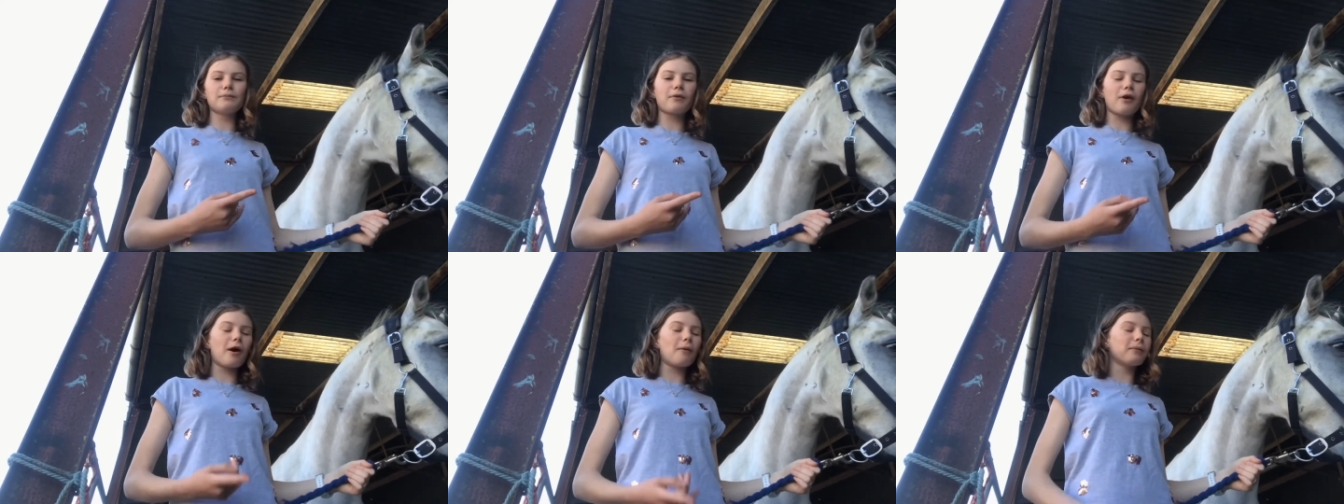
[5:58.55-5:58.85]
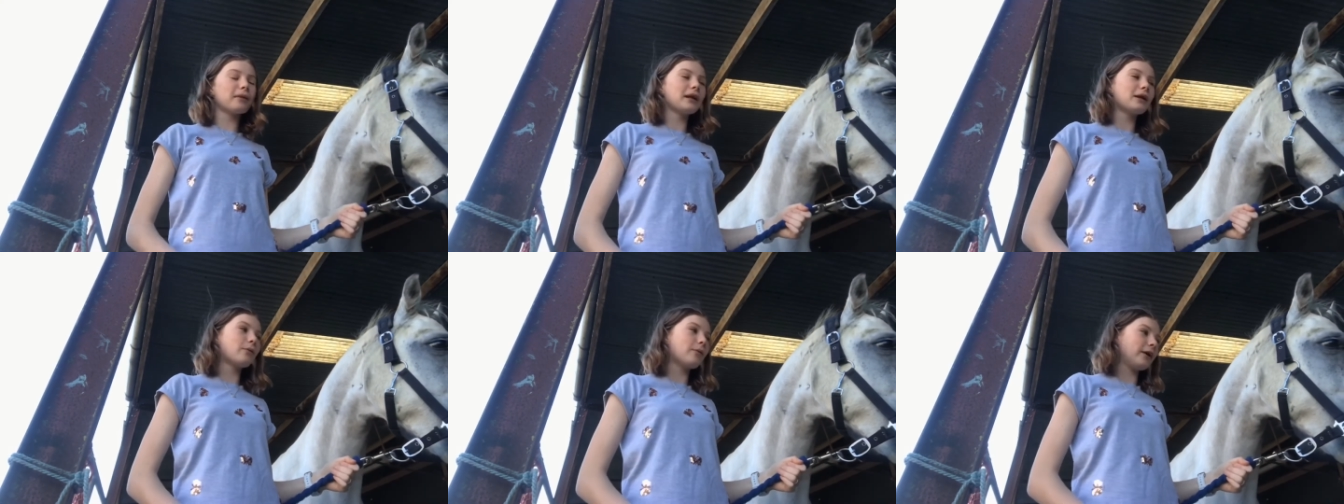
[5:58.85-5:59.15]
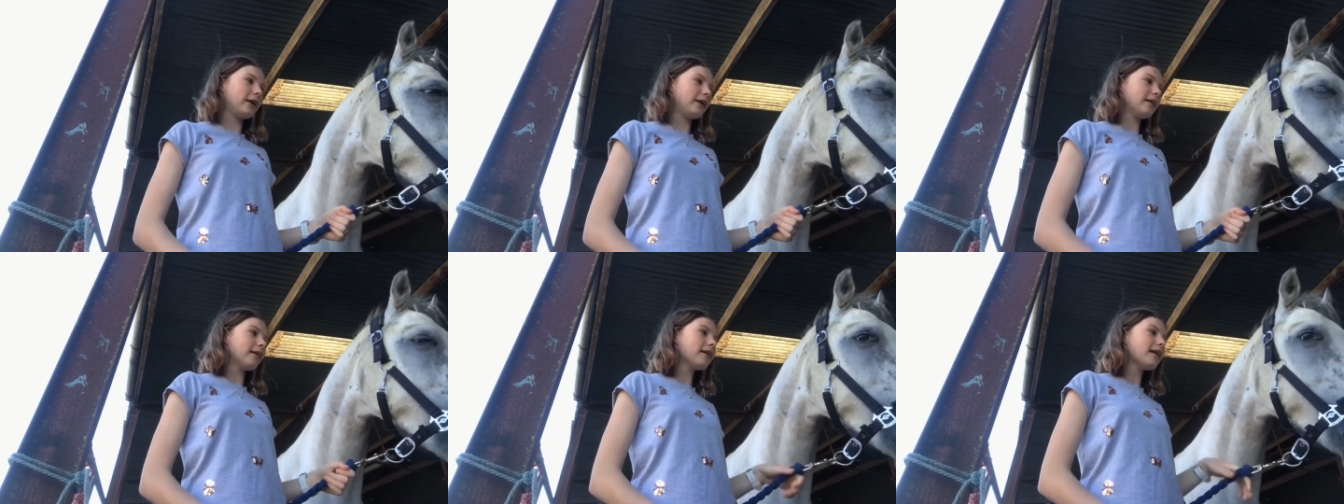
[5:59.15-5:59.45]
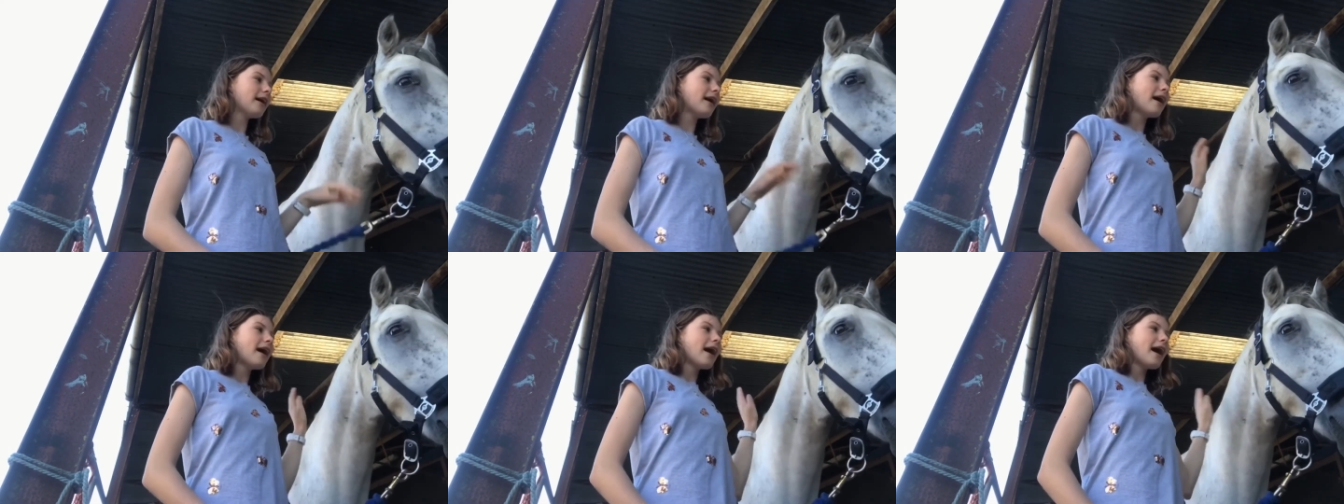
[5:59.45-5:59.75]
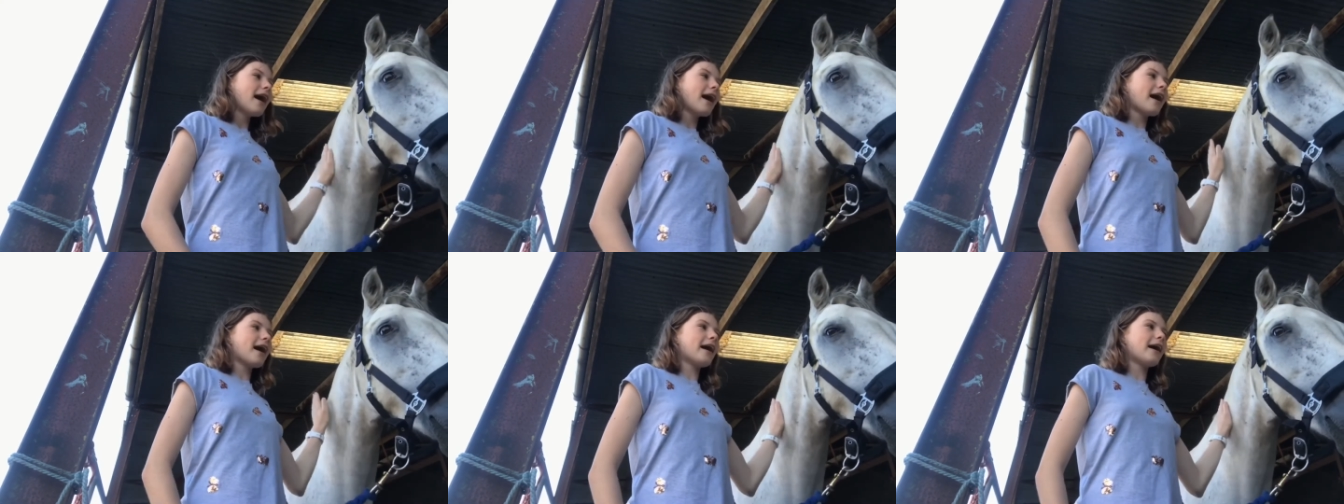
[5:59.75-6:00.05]
probably will
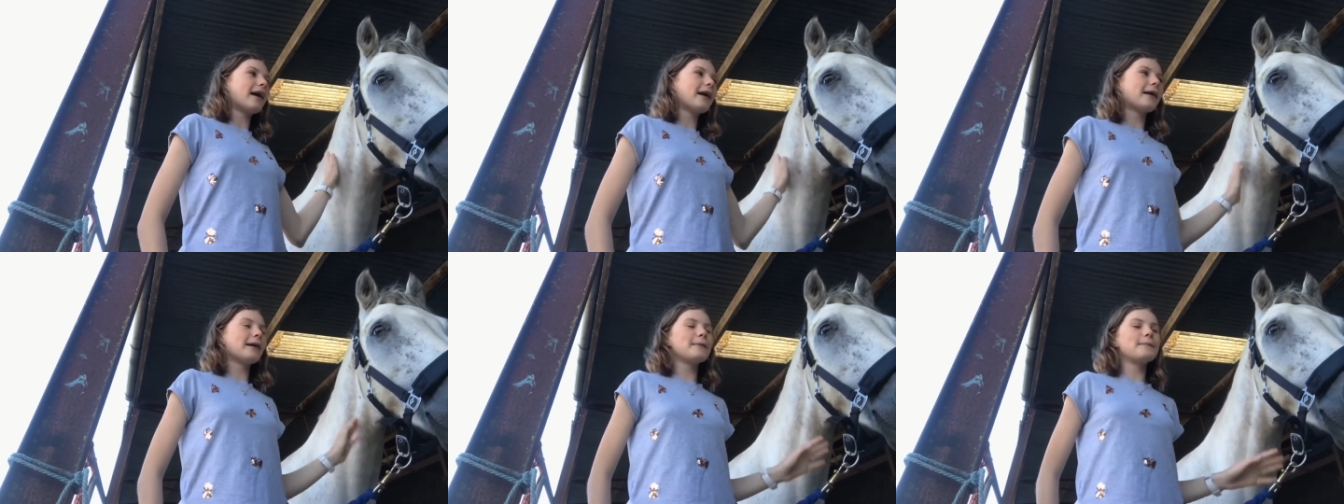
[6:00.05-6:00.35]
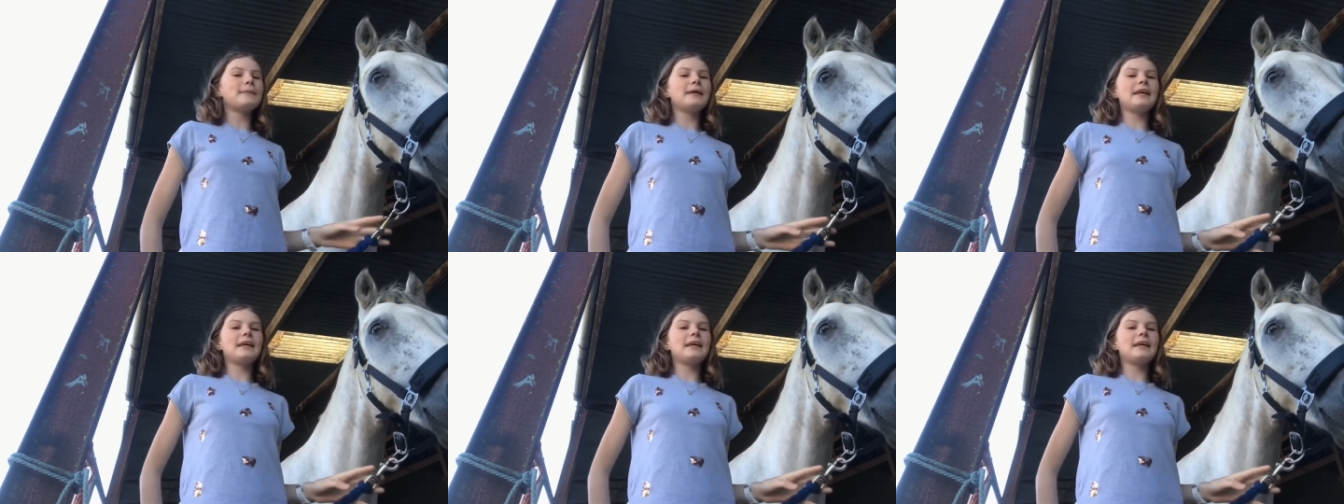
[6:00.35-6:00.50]
um,